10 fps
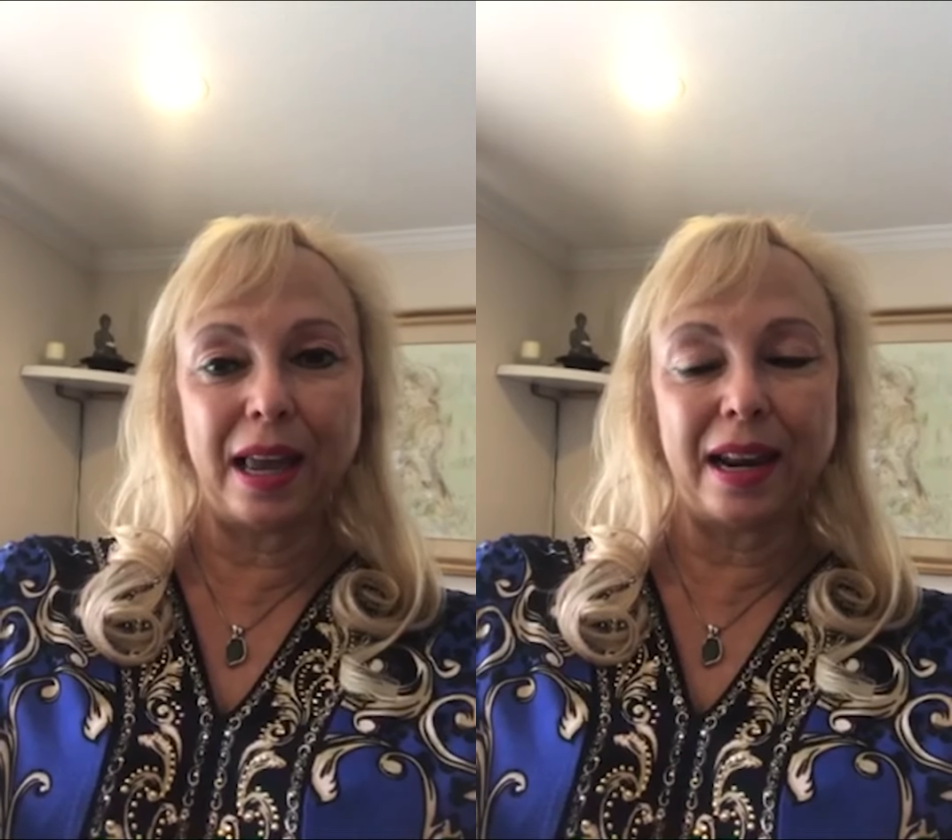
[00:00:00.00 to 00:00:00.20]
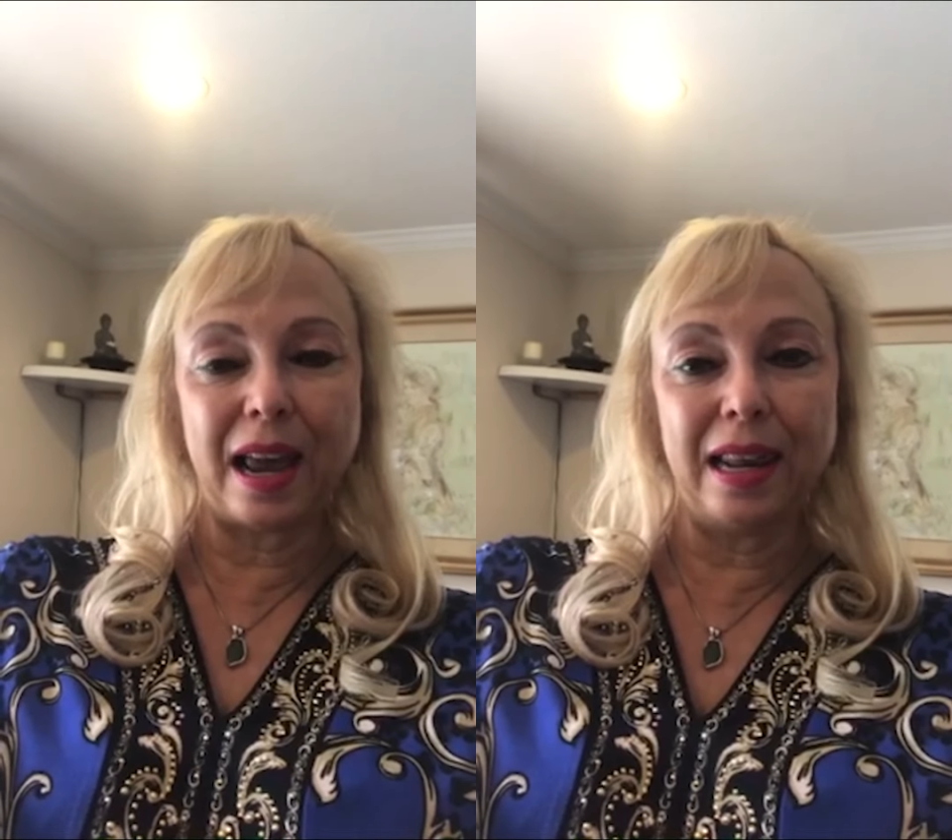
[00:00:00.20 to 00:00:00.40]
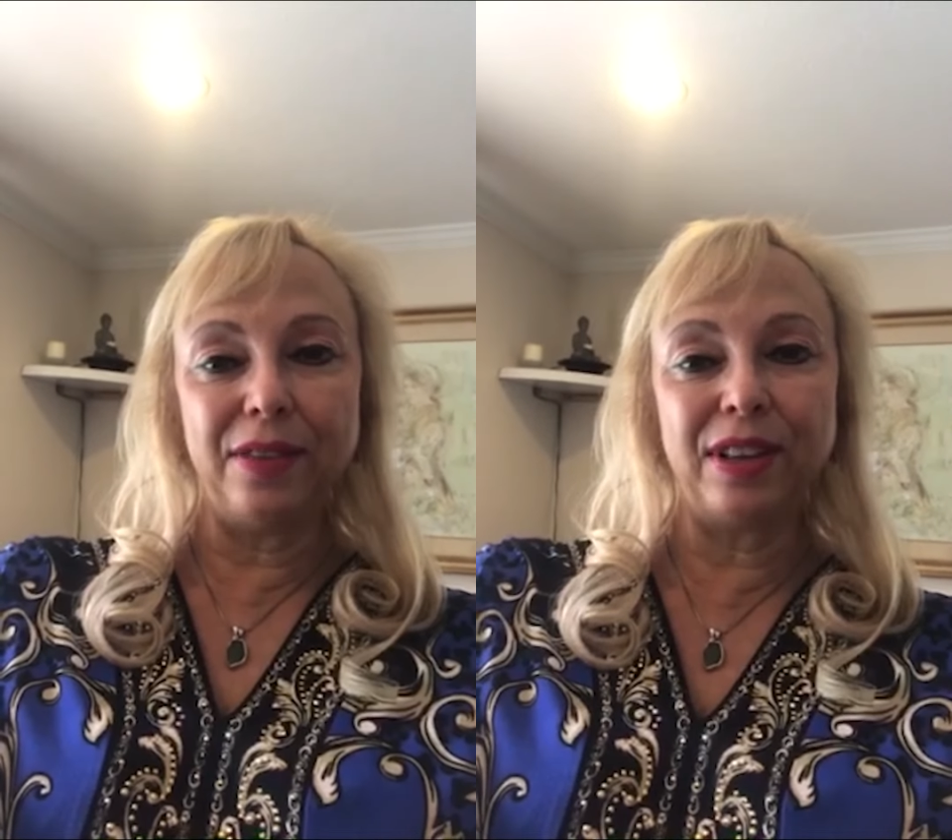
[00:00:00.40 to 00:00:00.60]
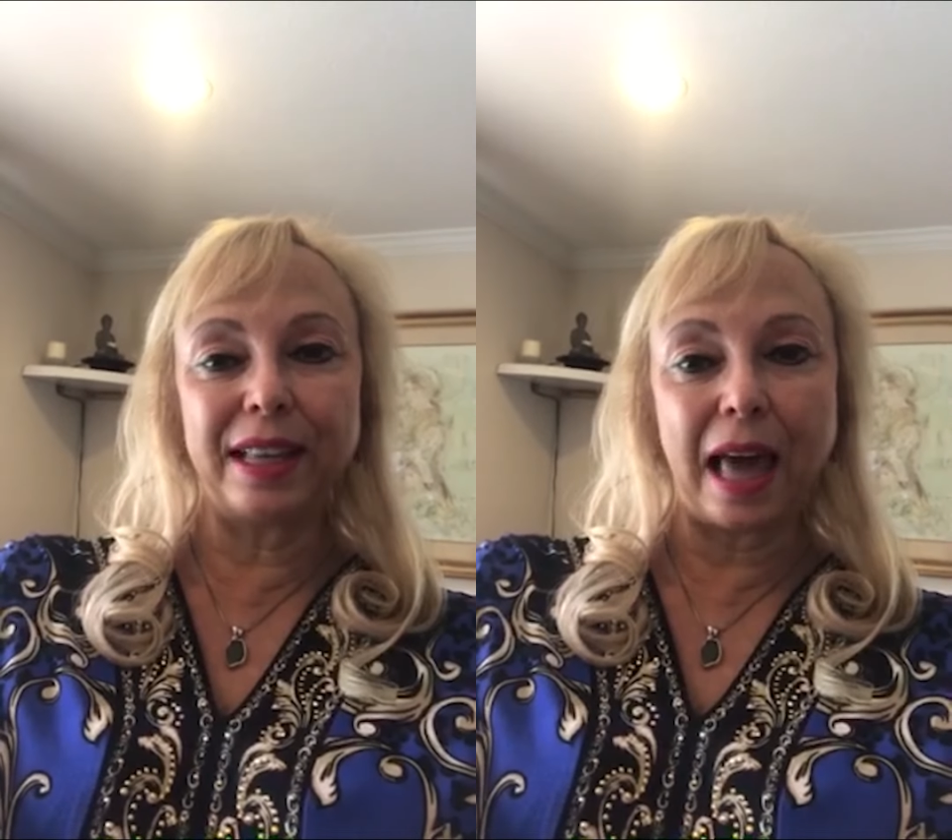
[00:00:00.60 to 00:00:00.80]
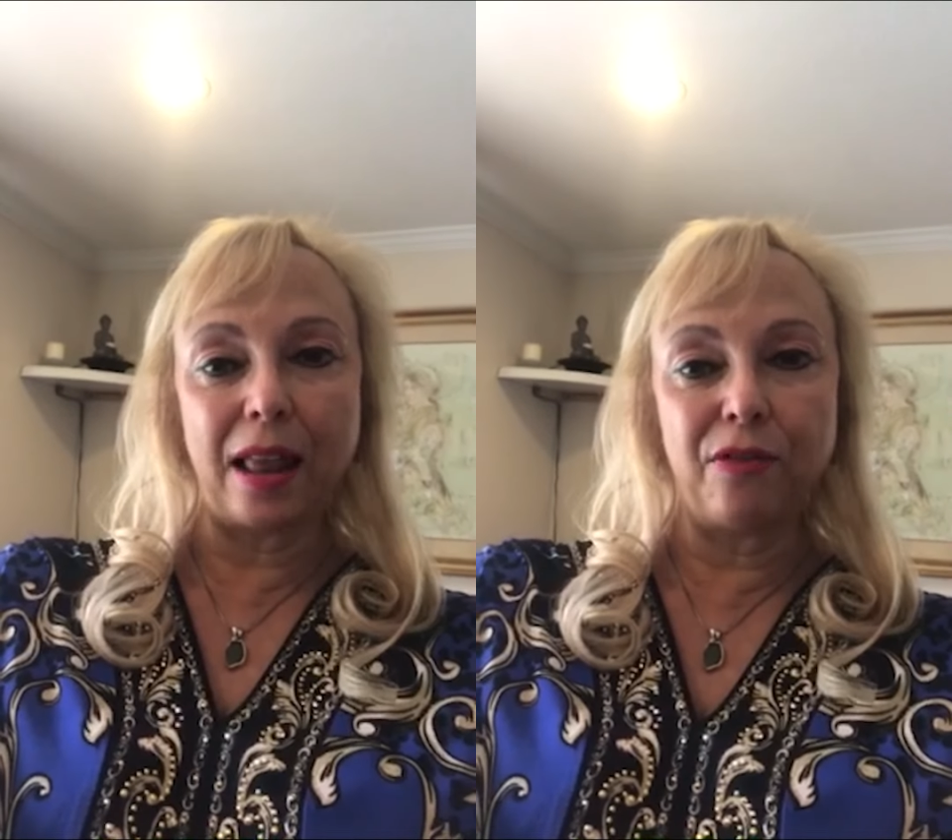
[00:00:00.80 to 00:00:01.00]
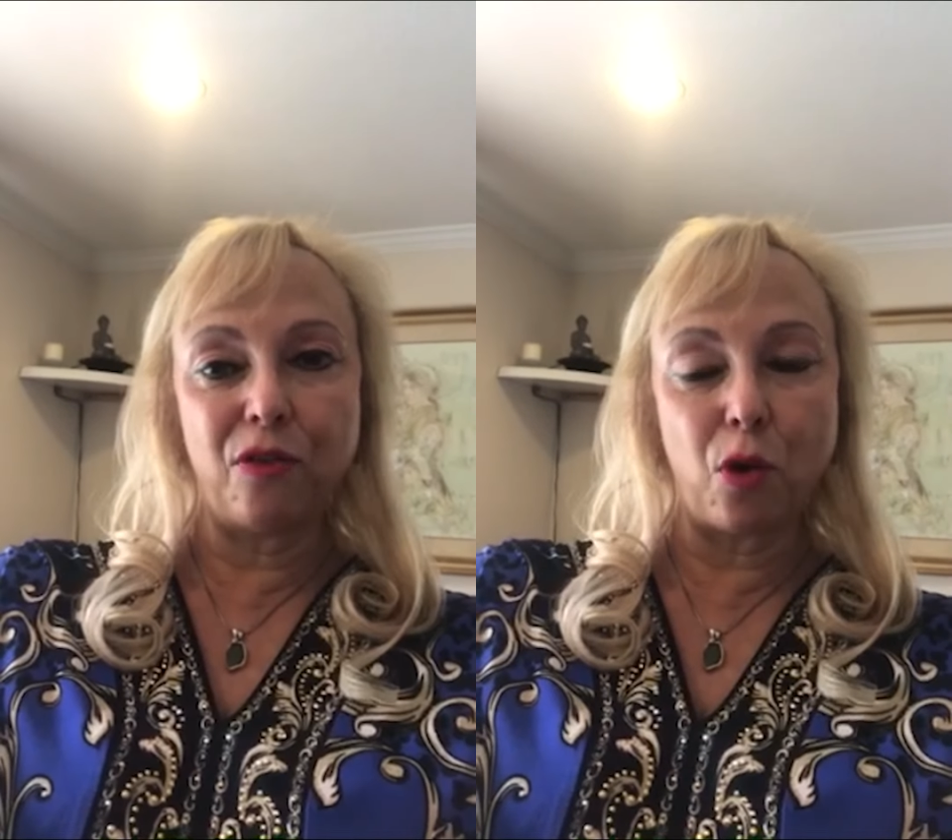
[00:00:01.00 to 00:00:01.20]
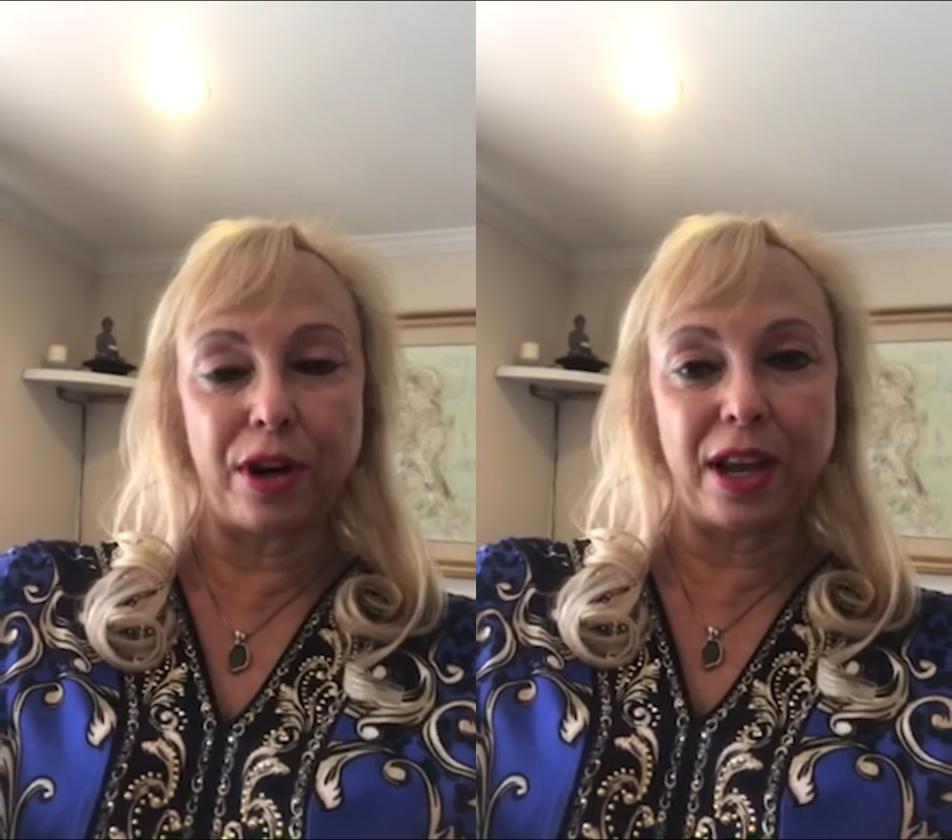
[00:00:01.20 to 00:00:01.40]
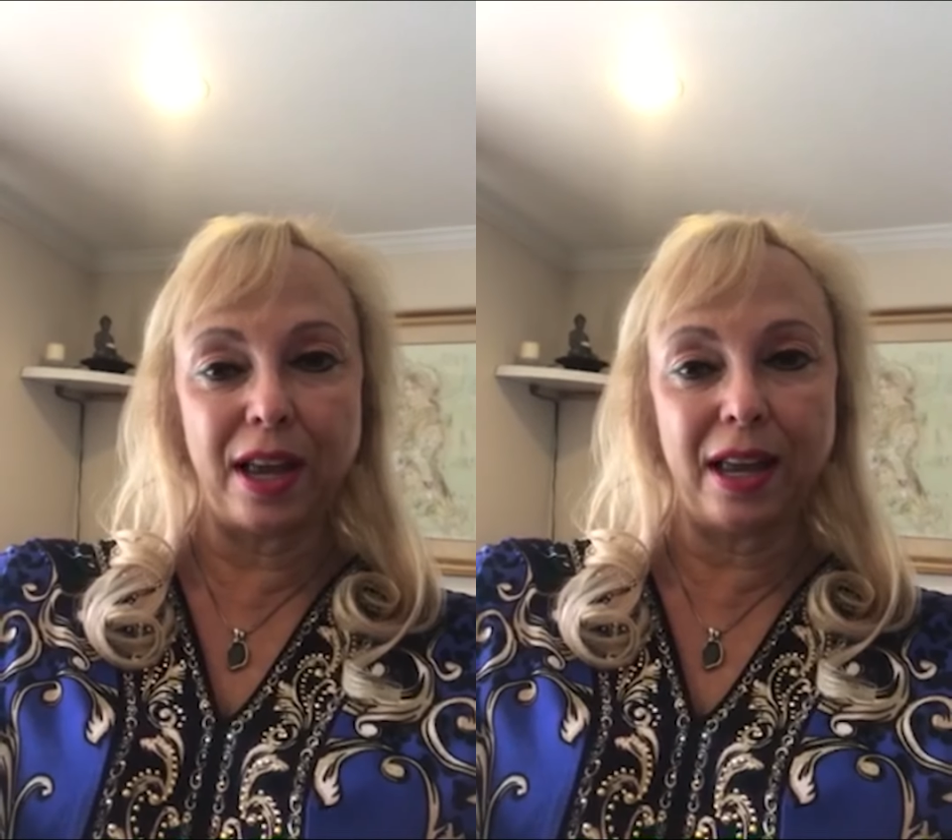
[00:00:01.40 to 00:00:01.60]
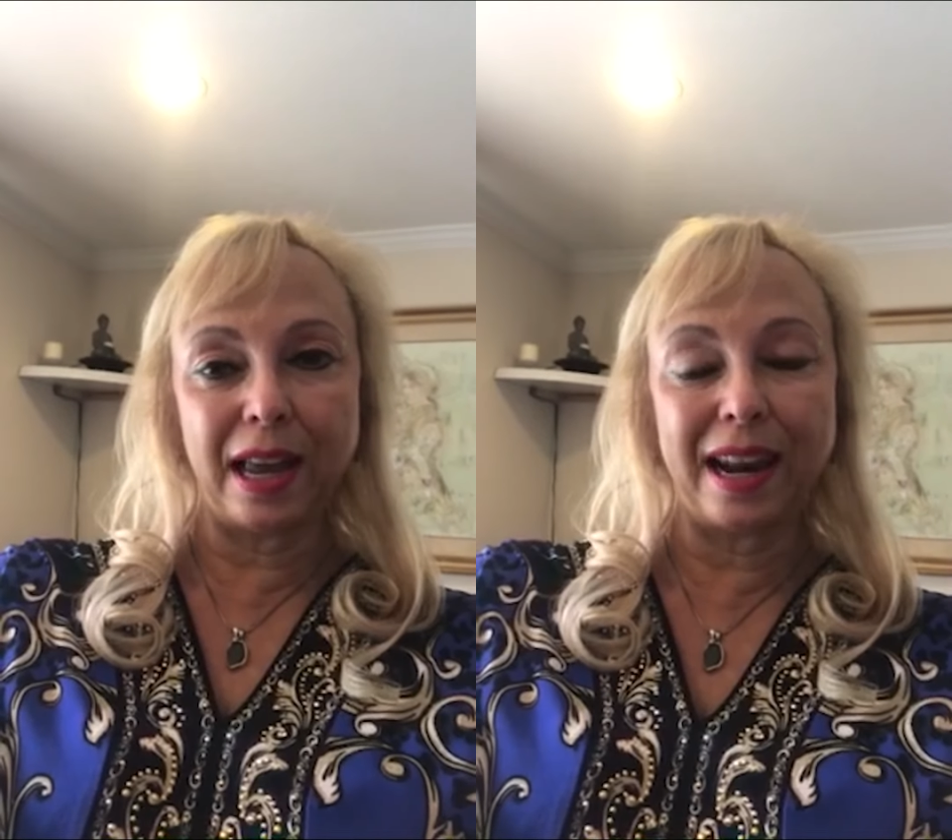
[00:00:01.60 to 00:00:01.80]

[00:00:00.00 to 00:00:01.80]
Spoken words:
and I live in California,